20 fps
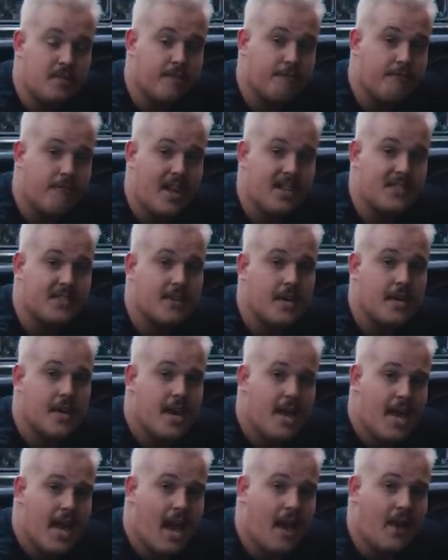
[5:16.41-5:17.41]
The fronts
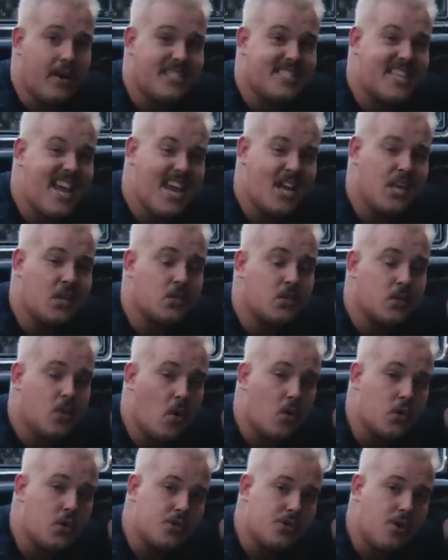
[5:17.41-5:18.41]
are a 10 inch
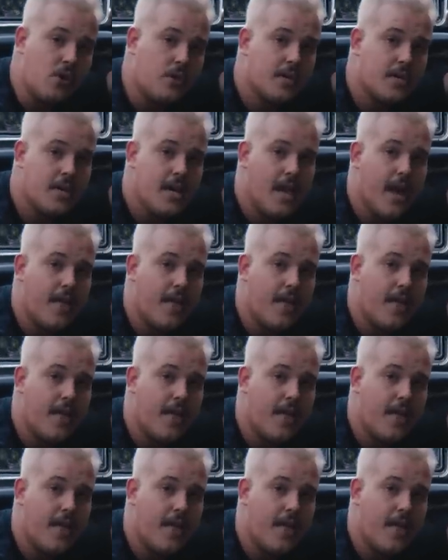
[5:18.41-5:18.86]
long shock